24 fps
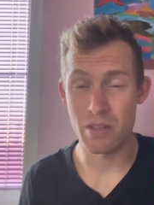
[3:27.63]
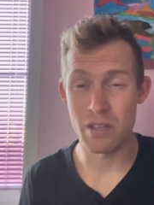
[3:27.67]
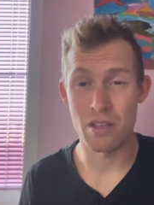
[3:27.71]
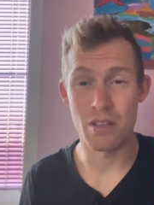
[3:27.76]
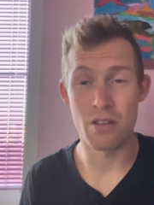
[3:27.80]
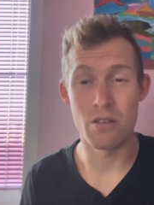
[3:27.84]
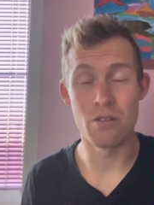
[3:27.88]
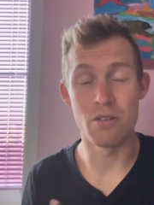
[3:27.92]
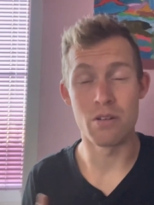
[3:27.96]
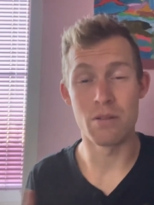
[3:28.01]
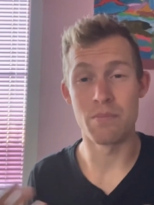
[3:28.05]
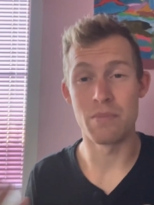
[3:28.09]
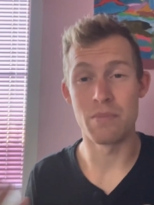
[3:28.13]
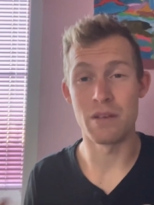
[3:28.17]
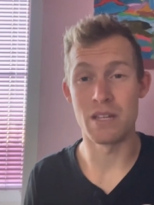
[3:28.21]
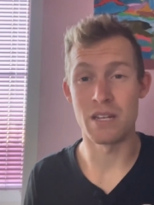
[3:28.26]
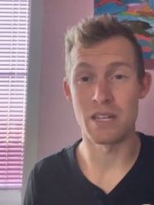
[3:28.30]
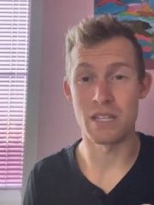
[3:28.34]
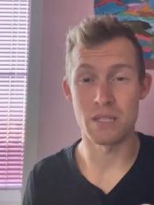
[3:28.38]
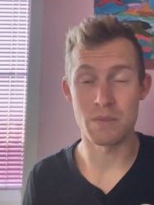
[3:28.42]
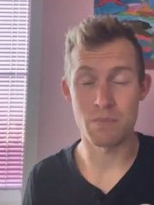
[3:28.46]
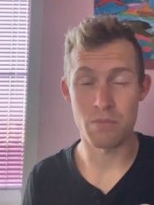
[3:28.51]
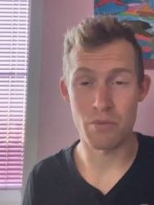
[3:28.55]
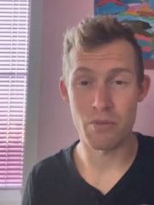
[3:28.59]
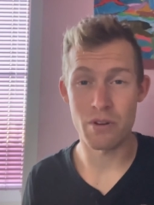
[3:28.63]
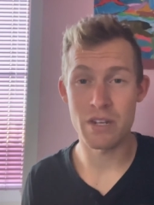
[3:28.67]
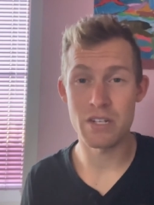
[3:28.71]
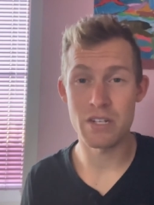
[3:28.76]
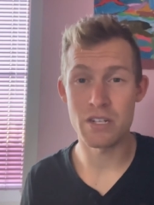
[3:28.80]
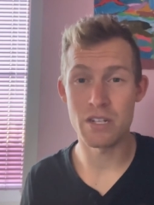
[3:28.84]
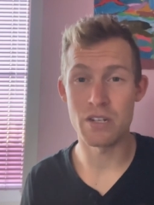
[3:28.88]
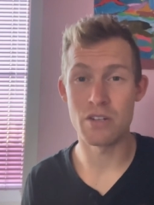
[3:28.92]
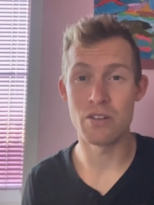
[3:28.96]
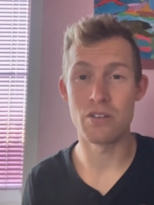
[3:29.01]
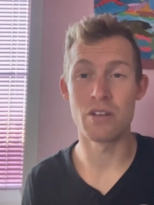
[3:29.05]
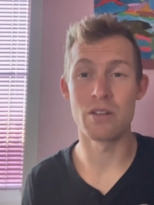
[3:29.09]
That you can be an
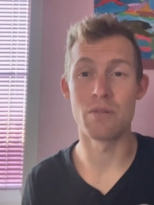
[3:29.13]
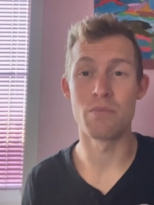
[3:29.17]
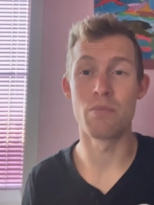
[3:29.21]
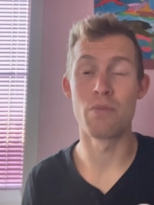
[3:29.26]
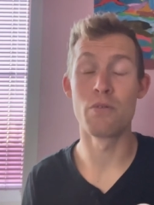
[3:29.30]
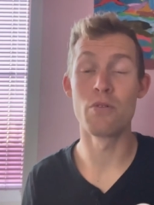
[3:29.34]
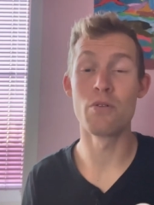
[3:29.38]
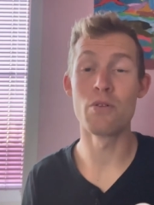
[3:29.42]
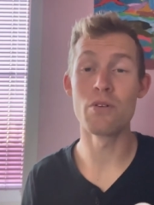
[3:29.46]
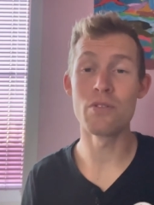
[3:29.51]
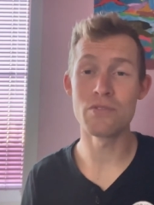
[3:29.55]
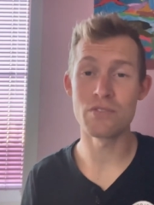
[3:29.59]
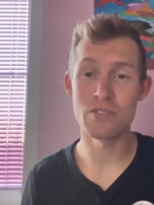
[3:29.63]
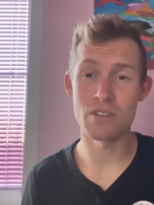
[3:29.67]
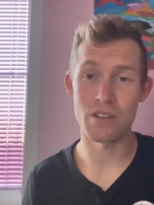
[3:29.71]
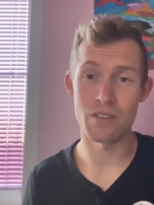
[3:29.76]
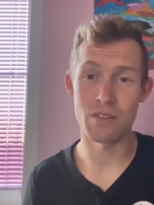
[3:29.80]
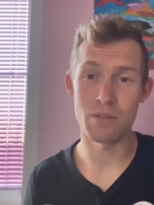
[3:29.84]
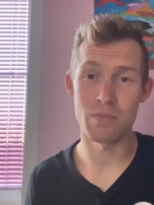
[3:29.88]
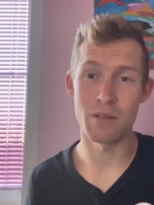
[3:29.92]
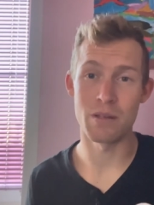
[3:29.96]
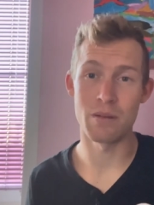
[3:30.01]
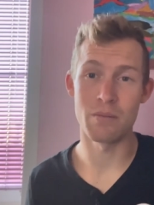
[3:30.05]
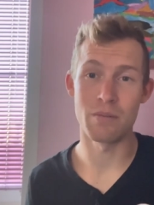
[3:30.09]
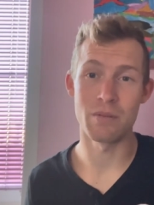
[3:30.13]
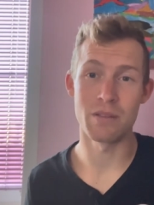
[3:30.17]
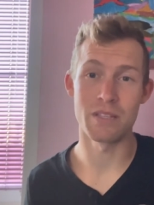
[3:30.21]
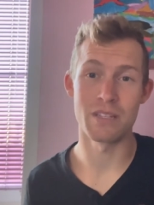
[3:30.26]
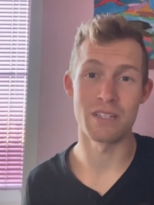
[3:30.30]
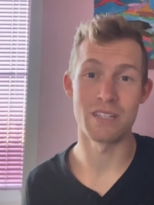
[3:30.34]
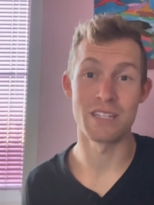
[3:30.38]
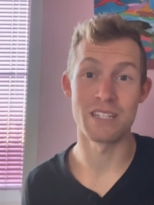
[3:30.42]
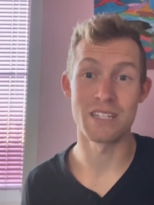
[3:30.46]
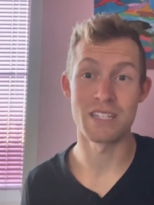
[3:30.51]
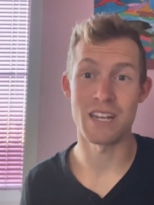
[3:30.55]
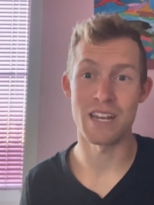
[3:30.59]
inspiration. You can prove to other people
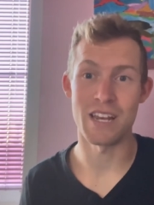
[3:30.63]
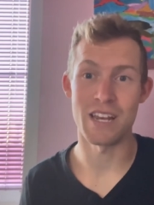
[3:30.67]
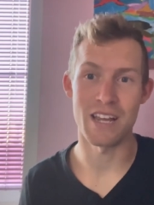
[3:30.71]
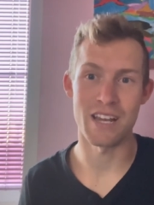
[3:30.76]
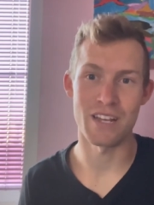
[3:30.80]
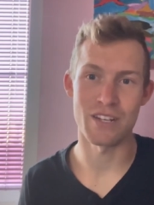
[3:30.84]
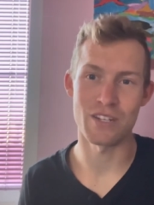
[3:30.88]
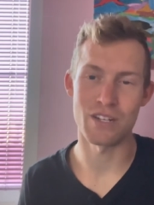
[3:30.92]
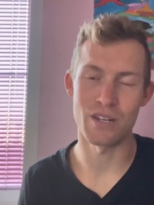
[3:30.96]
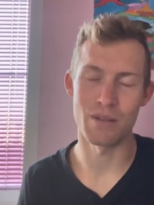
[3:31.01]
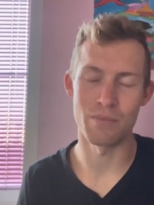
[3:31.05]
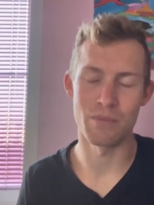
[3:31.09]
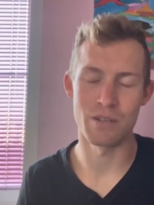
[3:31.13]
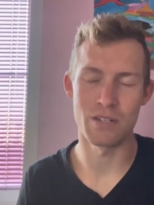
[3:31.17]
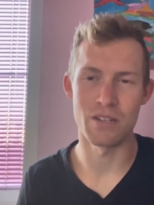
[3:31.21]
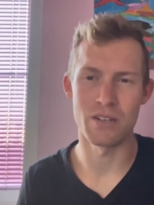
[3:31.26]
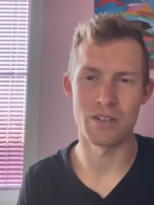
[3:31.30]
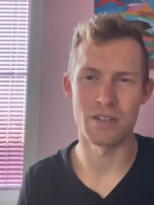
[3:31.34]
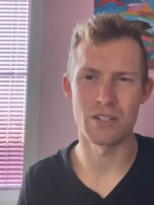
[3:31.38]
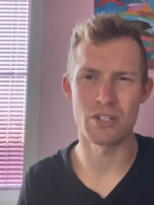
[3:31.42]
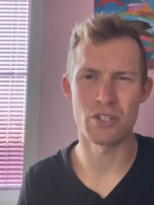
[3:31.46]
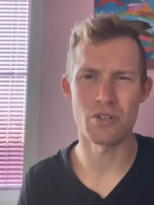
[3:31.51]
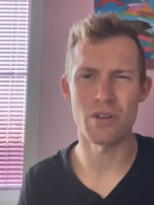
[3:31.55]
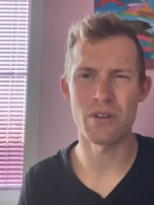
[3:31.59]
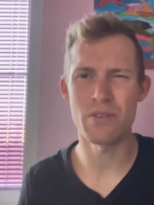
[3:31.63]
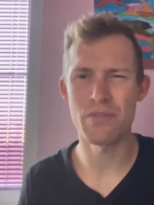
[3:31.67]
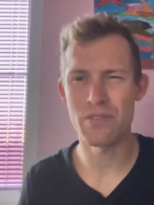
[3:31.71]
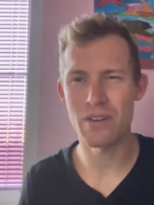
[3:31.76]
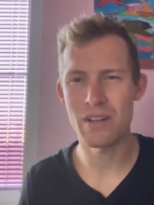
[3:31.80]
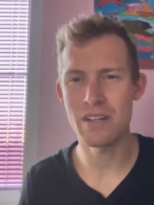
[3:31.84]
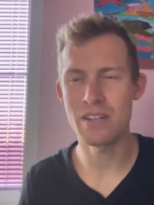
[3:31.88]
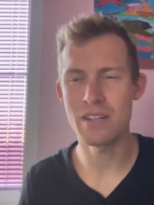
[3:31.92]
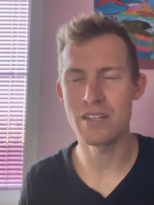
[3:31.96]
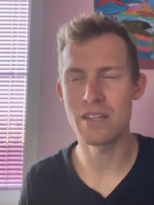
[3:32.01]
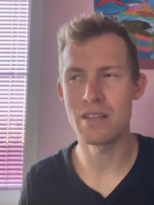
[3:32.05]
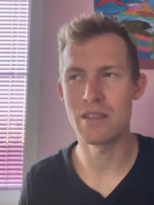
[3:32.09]
that this can actually be done. Try and
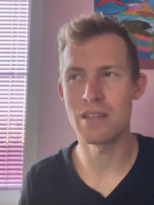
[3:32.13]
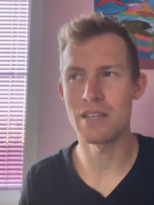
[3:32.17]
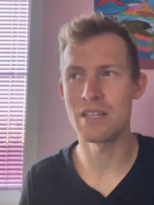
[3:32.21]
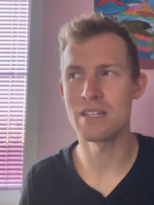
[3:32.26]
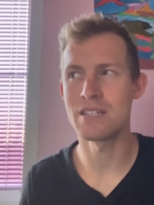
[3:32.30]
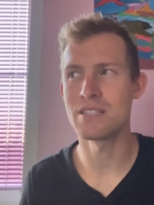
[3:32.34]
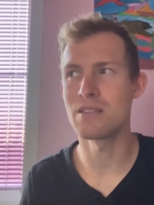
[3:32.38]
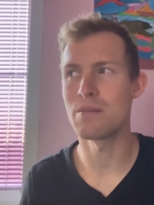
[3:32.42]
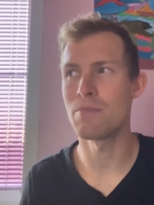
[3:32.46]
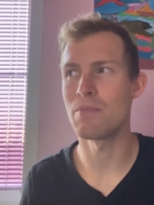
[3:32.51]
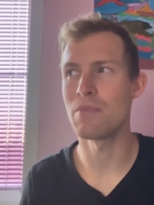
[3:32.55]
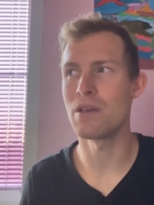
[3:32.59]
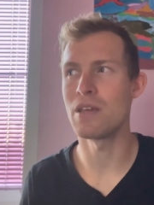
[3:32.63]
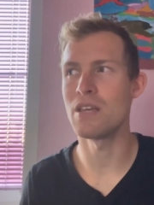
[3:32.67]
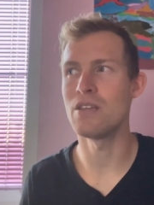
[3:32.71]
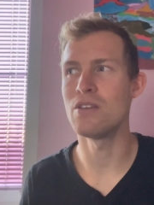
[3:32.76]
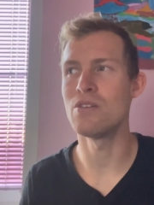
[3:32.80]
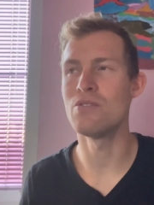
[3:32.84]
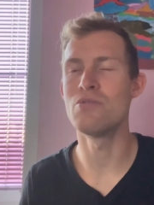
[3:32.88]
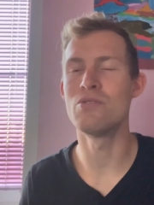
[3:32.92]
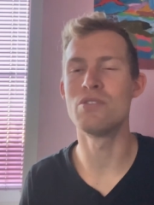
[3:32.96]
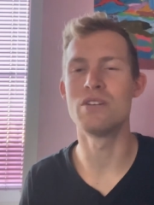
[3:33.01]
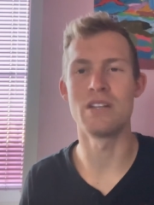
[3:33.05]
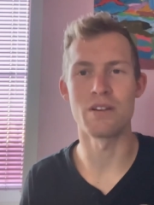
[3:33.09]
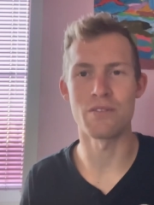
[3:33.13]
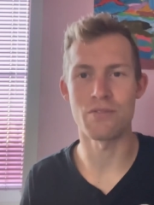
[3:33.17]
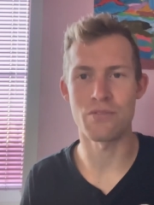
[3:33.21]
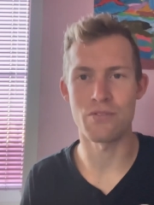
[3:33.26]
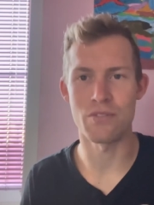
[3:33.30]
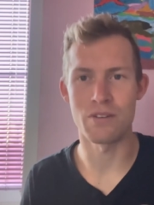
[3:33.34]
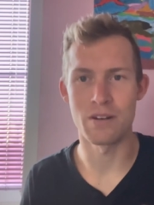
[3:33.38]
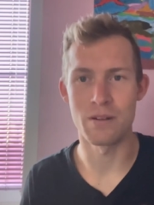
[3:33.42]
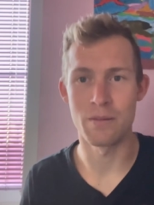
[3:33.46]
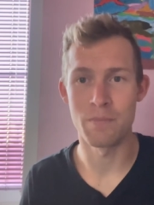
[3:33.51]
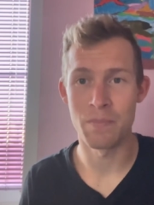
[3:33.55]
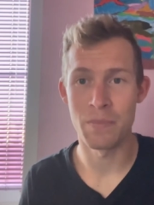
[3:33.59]
find the things that make you
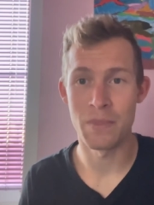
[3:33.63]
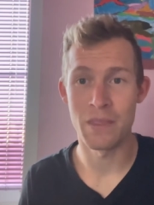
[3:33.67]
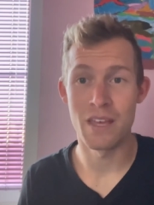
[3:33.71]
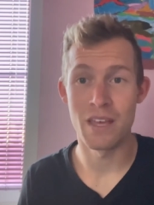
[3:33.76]
different.